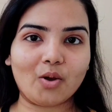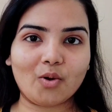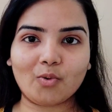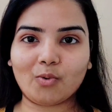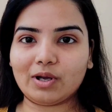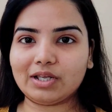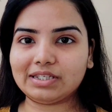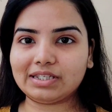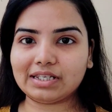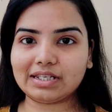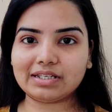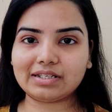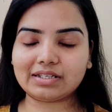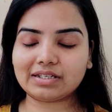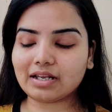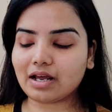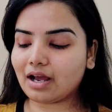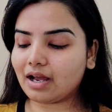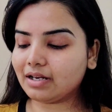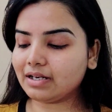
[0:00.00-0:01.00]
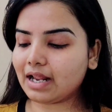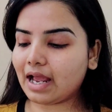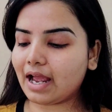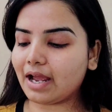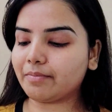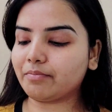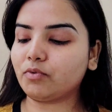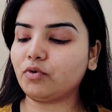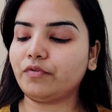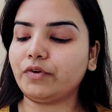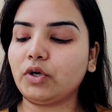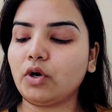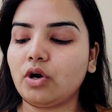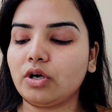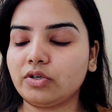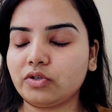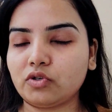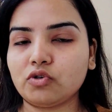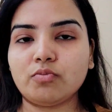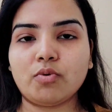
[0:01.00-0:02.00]
Once it's done, I'm moving
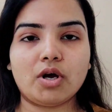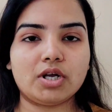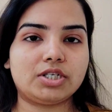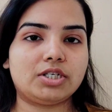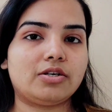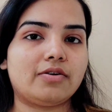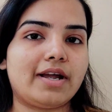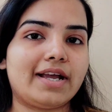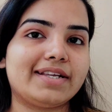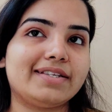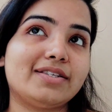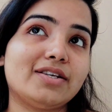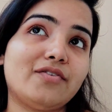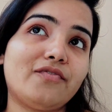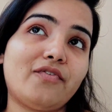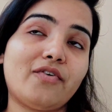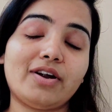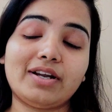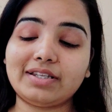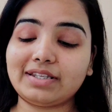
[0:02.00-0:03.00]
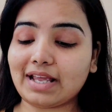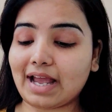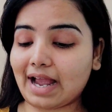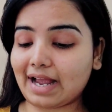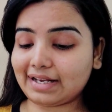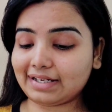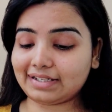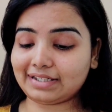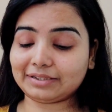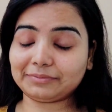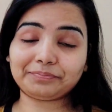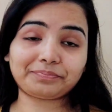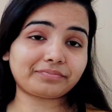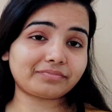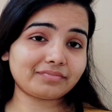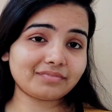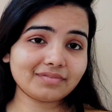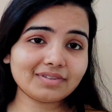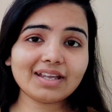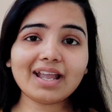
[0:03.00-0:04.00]
on to moisturizer. For that,
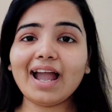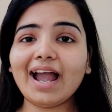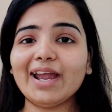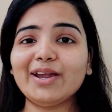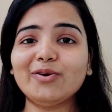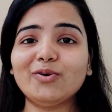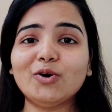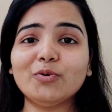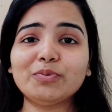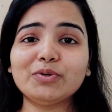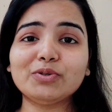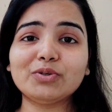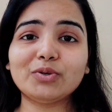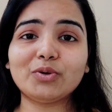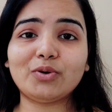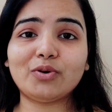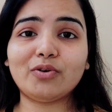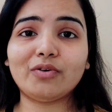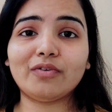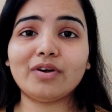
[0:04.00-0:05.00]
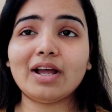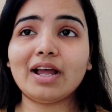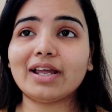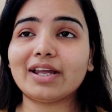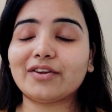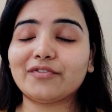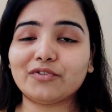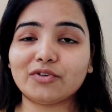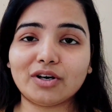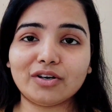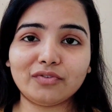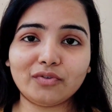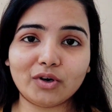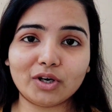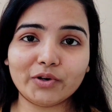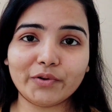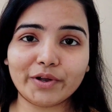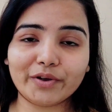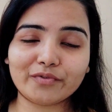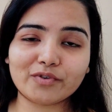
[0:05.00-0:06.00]
I hope you know, if you are
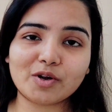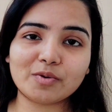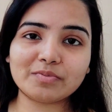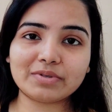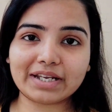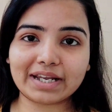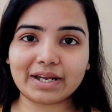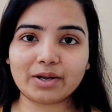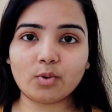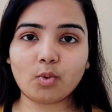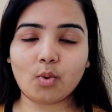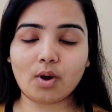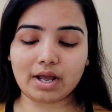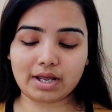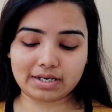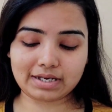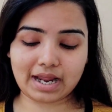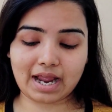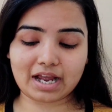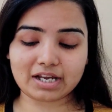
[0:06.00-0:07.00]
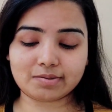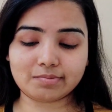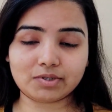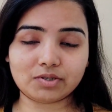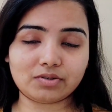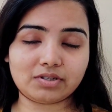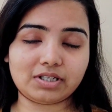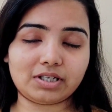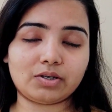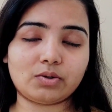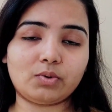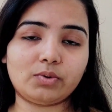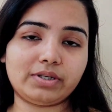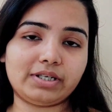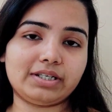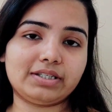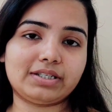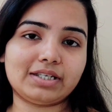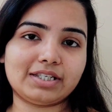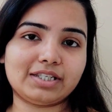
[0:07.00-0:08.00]
following from day one, I'm using
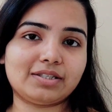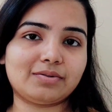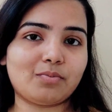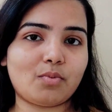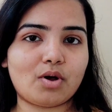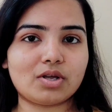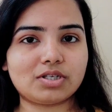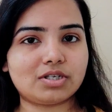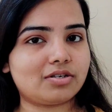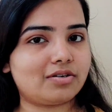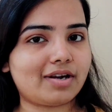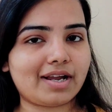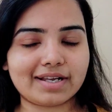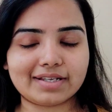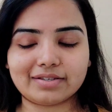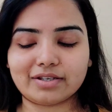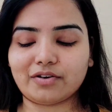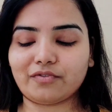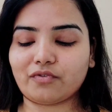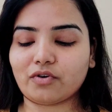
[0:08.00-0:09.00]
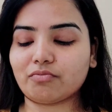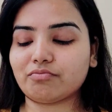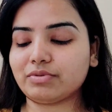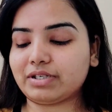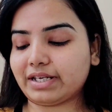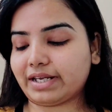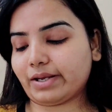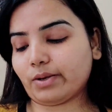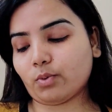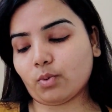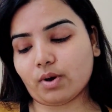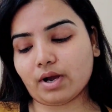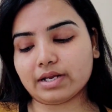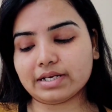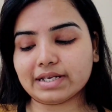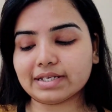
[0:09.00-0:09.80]
only this moisturizer from day one.